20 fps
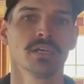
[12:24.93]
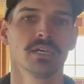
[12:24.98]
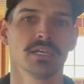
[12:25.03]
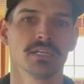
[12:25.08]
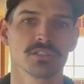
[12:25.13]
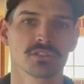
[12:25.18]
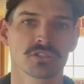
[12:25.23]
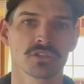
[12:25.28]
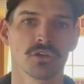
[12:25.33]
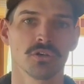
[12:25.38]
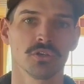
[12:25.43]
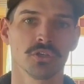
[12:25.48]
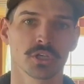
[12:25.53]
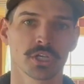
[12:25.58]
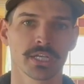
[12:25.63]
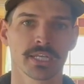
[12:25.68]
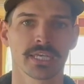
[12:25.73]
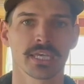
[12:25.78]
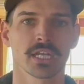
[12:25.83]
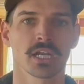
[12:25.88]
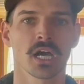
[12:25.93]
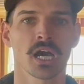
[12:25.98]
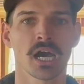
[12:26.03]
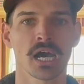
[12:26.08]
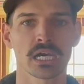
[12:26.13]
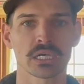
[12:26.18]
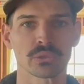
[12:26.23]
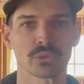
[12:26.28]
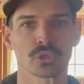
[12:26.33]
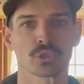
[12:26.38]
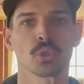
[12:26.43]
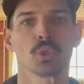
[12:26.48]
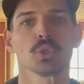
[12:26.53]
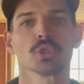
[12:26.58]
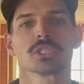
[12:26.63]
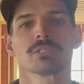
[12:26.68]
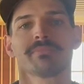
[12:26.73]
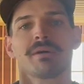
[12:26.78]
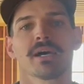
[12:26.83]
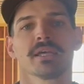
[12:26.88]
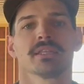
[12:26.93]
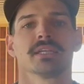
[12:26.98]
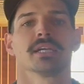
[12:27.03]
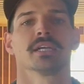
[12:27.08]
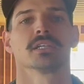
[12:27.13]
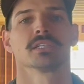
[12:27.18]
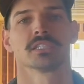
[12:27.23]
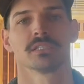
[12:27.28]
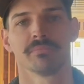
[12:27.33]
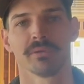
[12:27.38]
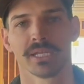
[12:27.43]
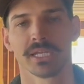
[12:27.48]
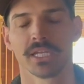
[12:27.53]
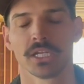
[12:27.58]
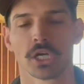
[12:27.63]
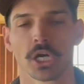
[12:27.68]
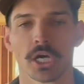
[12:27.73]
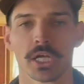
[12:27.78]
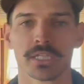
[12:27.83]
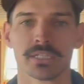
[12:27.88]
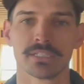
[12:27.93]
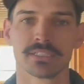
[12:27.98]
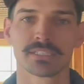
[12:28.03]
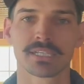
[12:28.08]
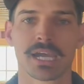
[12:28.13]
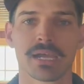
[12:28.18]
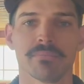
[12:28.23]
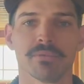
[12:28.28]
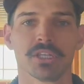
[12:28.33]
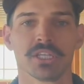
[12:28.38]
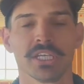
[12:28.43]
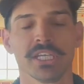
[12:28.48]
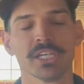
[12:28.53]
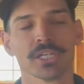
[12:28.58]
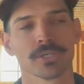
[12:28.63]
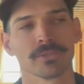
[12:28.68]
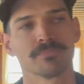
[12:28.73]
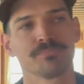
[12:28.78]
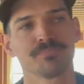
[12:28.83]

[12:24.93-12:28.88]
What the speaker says: and so you're going to get a hot or cold spot there depending on the time of the year.